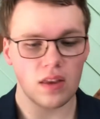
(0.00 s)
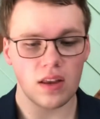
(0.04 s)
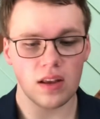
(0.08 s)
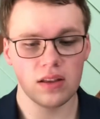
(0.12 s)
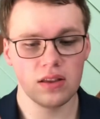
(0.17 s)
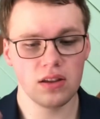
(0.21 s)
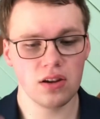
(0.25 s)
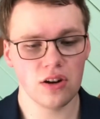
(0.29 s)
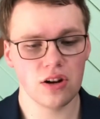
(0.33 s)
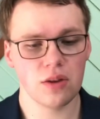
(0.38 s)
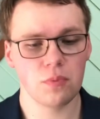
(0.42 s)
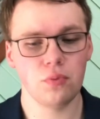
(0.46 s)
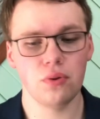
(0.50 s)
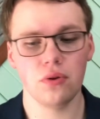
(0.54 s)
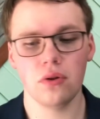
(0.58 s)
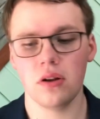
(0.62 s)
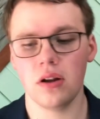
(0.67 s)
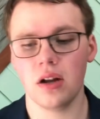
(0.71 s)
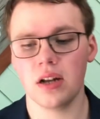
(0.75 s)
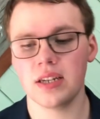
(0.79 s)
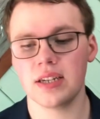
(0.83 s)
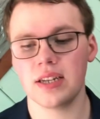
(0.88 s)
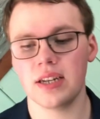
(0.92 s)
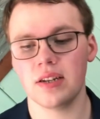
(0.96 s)
Derek
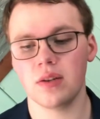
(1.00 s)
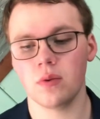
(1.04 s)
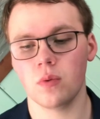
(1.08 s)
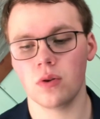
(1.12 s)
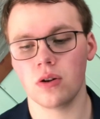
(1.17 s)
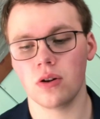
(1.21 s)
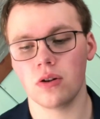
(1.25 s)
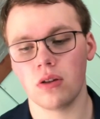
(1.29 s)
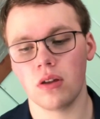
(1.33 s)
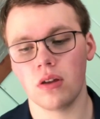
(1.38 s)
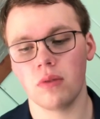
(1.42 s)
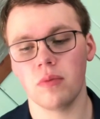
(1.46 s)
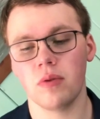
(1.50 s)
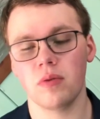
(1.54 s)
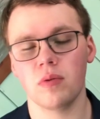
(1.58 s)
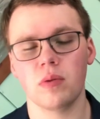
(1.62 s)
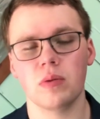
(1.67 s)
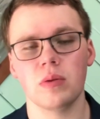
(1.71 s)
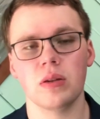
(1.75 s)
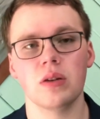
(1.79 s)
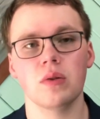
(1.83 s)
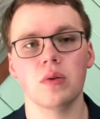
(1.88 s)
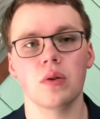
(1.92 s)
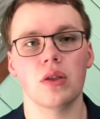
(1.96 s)
Pouliot signs a one-year league minimum
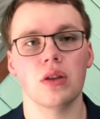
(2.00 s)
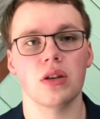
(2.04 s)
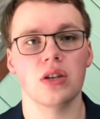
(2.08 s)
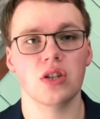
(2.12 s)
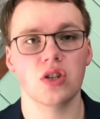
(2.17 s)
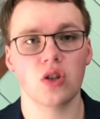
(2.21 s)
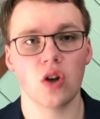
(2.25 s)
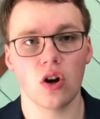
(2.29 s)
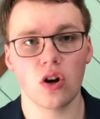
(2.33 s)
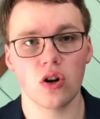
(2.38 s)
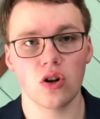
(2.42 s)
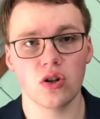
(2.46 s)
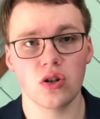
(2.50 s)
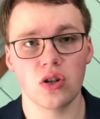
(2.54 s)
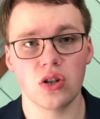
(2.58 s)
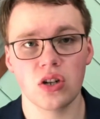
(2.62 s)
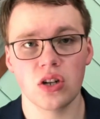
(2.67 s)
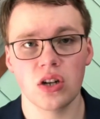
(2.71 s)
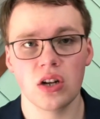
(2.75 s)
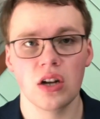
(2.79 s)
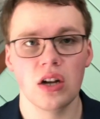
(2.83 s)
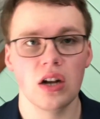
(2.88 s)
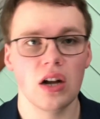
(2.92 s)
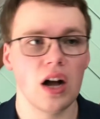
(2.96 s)
deal with the Stars.
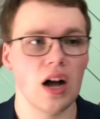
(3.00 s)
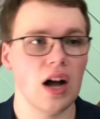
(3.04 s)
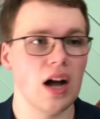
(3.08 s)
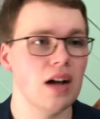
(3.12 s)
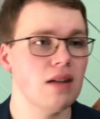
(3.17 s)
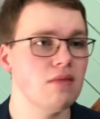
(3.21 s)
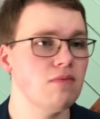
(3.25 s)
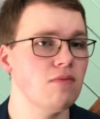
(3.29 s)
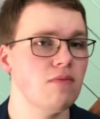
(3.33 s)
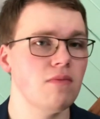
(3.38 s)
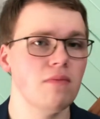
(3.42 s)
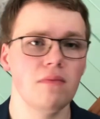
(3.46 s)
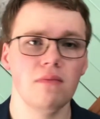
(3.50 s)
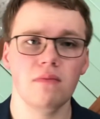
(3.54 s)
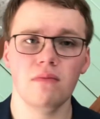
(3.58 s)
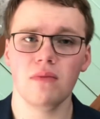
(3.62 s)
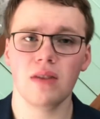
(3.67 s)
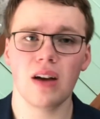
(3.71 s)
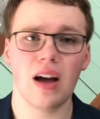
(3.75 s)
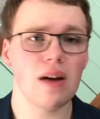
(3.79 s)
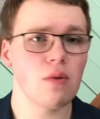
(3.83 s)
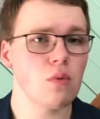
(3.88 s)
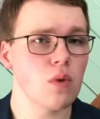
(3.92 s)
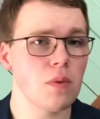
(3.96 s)
Uh,
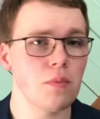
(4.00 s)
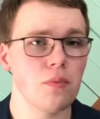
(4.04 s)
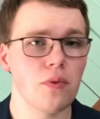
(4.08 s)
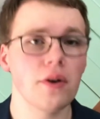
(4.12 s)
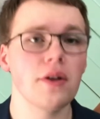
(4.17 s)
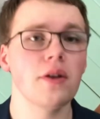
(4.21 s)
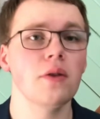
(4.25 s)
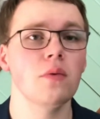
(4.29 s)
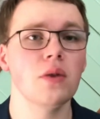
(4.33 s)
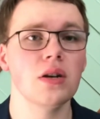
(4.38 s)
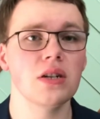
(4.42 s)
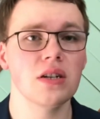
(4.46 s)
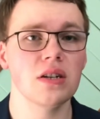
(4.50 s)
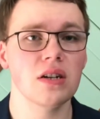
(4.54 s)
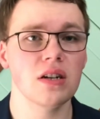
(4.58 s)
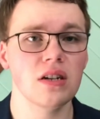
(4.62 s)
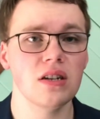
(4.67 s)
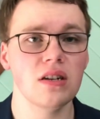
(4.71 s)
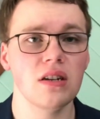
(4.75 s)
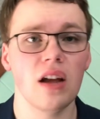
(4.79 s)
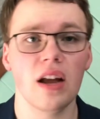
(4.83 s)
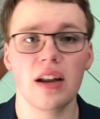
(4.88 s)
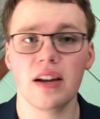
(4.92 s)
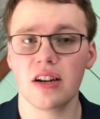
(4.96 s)
At one point, he was a
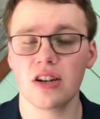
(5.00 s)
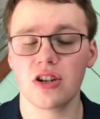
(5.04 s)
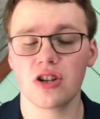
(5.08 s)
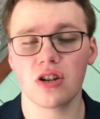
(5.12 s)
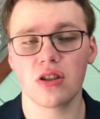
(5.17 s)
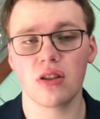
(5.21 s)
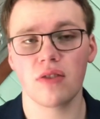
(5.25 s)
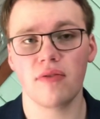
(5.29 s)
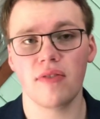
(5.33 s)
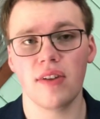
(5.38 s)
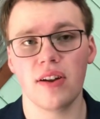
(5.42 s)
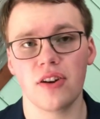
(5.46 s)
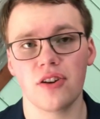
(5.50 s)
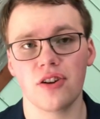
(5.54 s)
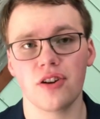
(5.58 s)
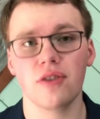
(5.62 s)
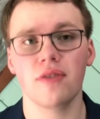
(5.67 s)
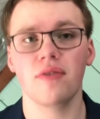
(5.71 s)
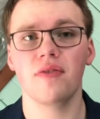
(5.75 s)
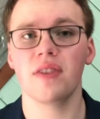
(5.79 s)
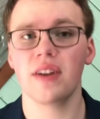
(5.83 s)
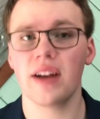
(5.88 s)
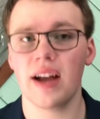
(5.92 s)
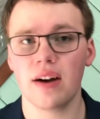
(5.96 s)
good N H L defender.
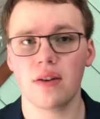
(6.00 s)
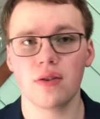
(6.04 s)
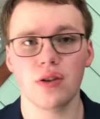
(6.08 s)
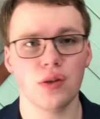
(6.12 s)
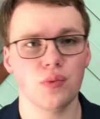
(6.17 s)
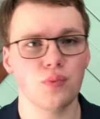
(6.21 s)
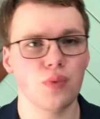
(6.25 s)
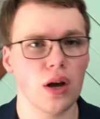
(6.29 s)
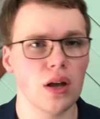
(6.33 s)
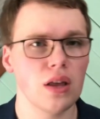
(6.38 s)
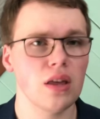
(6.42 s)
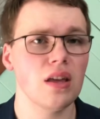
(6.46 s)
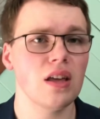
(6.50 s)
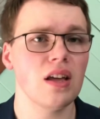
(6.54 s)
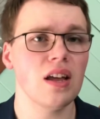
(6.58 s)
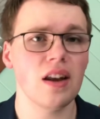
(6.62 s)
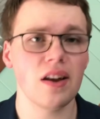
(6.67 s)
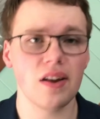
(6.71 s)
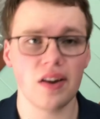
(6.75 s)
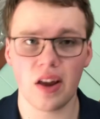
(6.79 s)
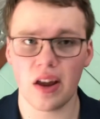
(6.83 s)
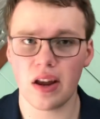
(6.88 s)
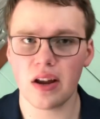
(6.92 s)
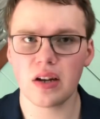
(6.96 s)
For now, he's probably
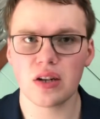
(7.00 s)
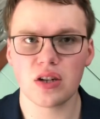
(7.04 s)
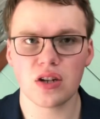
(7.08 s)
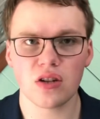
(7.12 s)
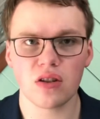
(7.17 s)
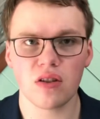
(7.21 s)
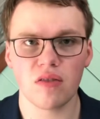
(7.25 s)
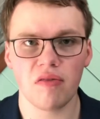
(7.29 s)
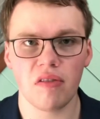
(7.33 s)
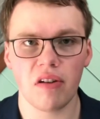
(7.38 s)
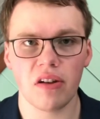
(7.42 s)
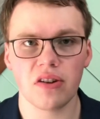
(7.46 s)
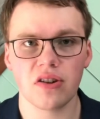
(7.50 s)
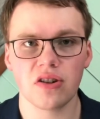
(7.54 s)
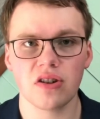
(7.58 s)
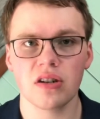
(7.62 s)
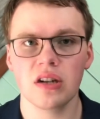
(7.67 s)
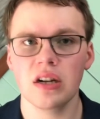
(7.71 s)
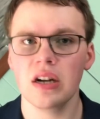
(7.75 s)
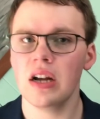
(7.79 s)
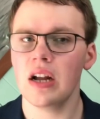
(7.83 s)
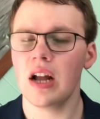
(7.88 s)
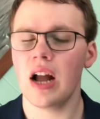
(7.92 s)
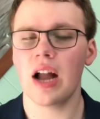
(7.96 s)
an A H L defender.
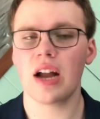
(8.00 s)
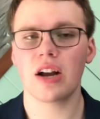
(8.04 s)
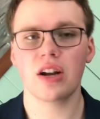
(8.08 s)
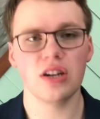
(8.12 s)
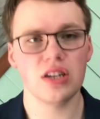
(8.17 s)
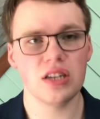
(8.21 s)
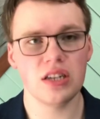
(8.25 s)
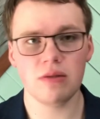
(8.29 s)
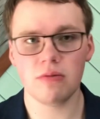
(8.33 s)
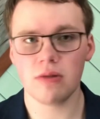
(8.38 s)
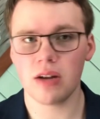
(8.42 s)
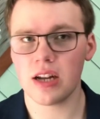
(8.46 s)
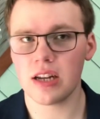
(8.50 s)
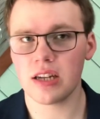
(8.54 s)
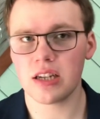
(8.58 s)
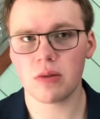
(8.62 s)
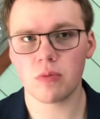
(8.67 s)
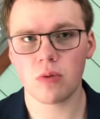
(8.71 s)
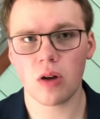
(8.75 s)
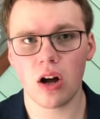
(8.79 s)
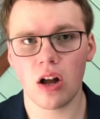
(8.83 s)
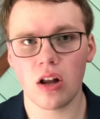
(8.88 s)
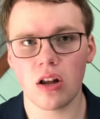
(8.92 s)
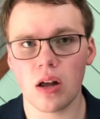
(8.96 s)
I could see him get some
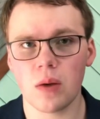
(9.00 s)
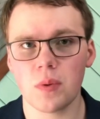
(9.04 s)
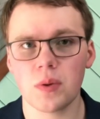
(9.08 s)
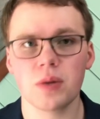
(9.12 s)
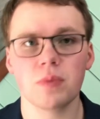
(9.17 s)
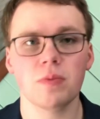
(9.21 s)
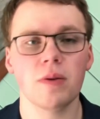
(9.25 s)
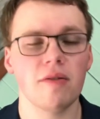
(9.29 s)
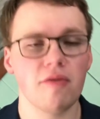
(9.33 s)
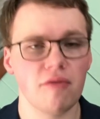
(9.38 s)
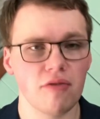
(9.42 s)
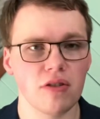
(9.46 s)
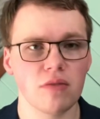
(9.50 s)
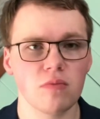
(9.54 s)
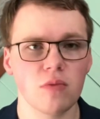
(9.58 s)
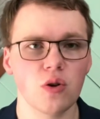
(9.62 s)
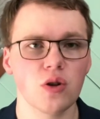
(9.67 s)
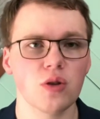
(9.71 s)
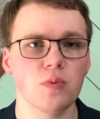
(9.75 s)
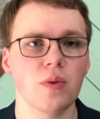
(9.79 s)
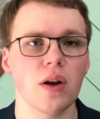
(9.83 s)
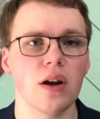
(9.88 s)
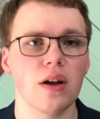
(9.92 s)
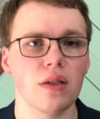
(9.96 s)
call-ups, but for the
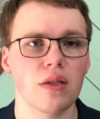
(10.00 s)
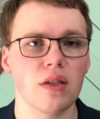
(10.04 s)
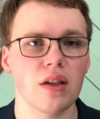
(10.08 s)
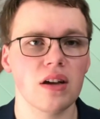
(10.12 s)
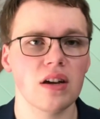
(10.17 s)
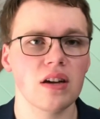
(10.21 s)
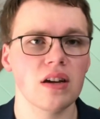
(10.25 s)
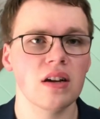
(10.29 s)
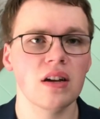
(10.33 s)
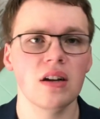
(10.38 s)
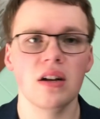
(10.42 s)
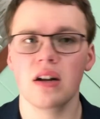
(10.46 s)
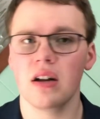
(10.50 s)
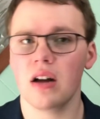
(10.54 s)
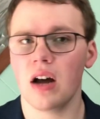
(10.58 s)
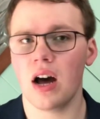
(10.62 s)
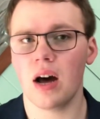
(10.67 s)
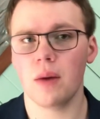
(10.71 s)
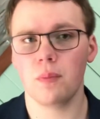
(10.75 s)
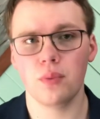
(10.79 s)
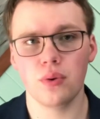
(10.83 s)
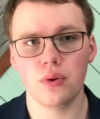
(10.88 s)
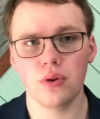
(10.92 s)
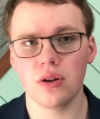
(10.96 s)
most part, I think uh,
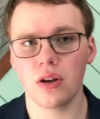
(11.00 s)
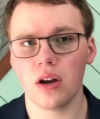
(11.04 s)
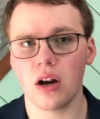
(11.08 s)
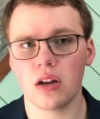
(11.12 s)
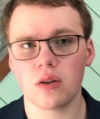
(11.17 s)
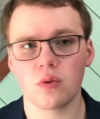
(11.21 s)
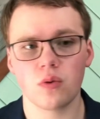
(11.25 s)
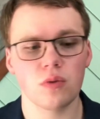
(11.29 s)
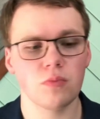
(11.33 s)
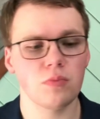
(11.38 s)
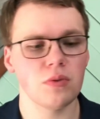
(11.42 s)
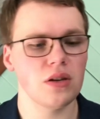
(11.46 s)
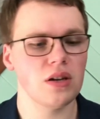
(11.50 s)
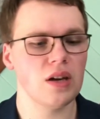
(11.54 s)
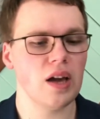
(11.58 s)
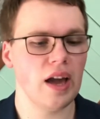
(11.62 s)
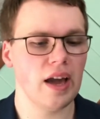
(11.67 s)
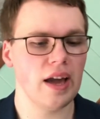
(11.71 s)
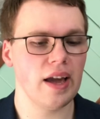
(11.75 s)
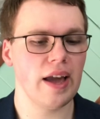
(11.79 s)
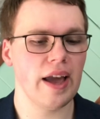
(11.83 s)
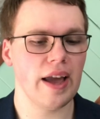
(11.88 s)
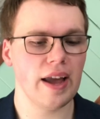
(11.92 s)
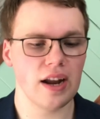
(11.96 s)
Pouliot will be
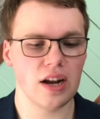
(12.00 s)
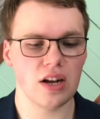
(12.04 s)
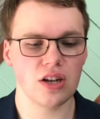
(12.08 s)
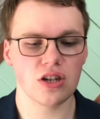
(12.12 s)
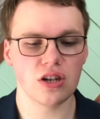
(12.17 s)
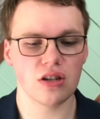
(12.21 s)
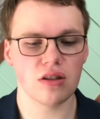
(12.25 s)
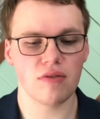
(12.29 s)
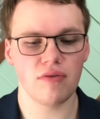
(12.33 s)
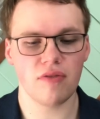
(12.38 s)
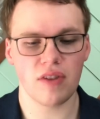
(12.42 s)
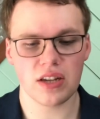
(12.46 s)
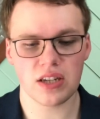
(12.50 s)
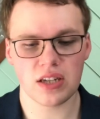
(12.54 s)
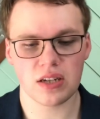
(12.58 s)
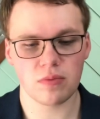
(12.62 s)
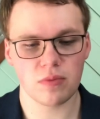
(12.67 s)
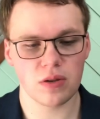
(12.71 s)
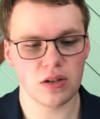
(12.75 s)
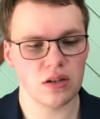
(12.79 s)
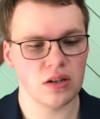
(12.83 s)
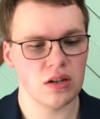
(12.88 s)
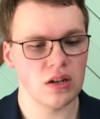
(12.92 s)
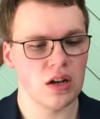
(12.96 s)
a AHL
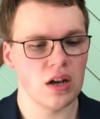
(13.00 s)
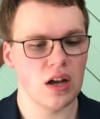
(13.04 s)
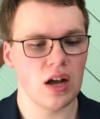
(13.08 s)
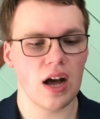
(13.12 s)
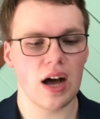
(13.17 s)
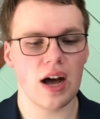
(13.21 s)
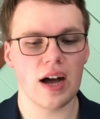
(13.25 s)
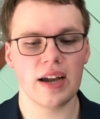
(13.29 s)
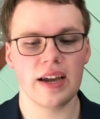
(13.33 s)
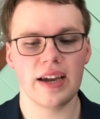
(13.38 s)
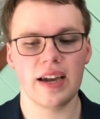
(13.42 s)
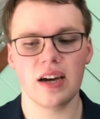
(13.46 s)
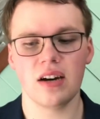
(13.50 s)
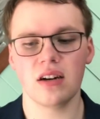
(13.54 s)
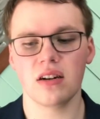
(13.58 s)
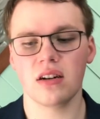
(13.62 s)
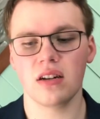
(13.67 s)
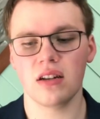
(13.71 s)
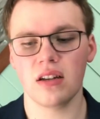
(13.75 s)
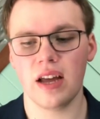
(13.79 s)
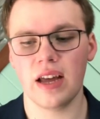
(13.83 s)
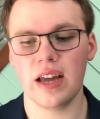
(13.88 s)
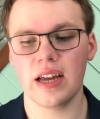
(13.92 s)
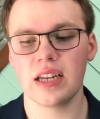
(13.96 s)
defenseman. Uh, Cale
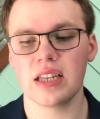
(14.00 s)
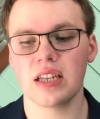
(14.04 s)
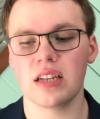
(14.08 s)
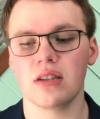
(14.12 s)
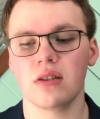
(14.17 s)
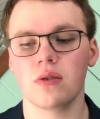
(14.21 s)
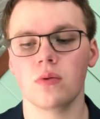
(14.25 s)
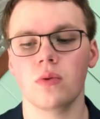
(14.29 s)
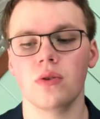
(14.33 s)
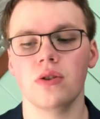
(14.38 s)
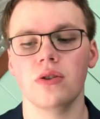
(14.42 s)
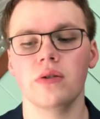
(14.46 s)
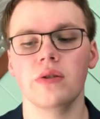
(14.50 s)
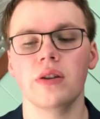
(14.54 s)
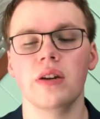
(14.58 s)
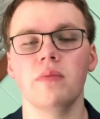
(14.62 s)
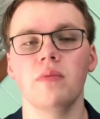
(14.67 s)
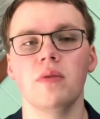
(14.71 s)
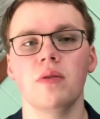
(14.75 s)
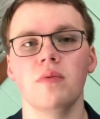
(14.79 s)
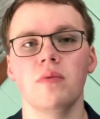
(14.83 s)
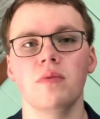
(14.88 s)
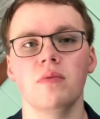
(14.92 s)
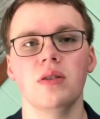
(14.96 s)
Clegg sends a one-year league
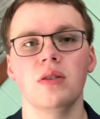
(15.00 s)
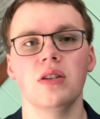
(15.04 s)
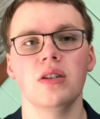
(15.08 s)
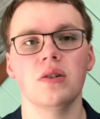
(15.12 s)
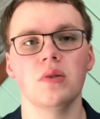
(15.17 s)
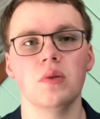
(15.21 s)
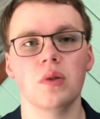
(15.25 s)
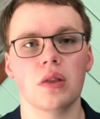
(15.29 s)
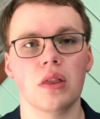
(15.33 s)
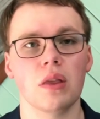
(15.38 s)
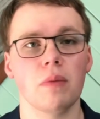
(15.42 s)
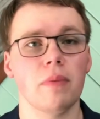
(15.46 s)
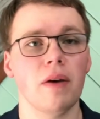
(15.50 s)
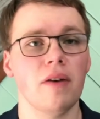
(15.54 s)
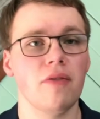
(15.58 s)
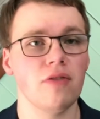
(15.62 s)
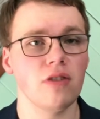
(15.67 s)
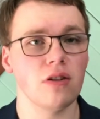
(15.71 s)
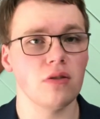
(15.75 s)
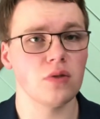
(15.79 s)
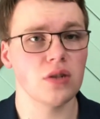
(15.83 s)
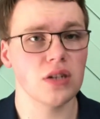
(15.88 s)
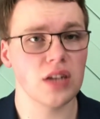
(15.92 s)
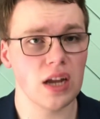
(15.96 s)
minimum deal with the
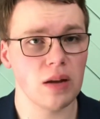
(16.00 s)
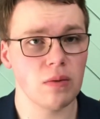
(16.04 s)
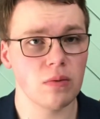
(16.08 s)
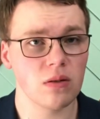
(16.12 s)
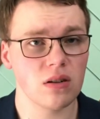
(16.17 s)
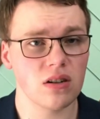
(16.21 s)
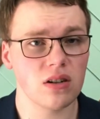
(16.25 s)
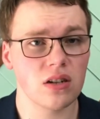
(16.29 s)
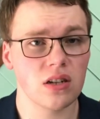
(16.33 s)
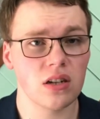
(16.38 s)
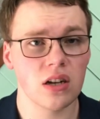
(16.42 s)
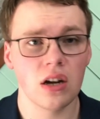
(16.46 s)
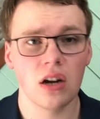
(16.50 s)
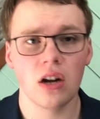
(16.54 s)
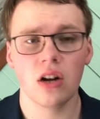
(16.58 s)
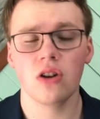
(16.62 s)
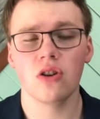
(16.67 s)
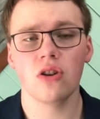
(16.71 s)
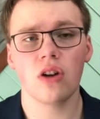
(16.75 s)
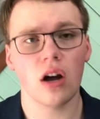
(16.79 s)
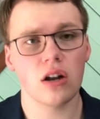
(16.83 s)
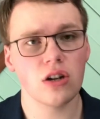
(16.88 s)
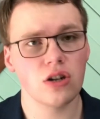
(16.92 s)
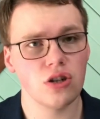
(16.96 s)
Buffalo Sabres.
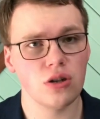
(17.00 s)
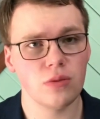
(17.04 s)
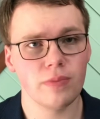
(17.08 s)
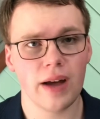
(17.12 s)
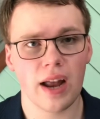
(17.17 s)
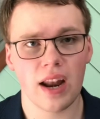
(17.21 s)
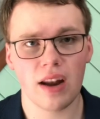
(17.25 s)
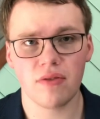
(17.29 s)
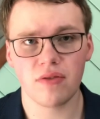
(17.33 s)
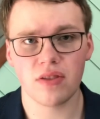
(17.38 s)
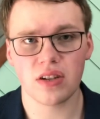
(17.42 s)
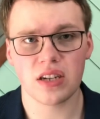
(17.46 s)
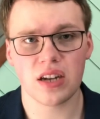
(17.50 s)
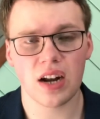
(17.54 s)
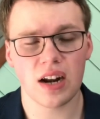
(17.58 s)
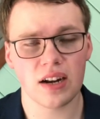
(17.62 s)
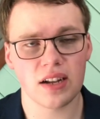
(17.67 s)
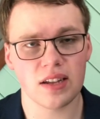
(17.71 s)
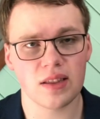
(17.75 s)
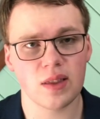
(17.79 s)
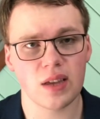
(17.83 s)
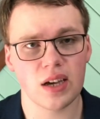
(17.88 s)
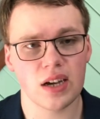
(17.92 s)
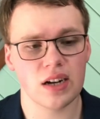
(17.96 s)
Not too bad of a
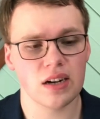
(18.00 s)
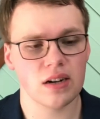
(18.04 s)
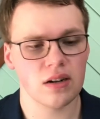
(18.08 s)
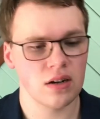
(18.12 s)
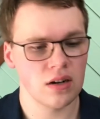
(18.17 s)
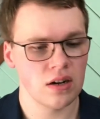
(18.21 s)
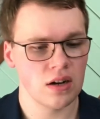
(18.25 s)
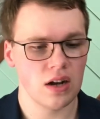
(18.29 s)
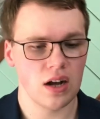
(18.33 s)
signing there.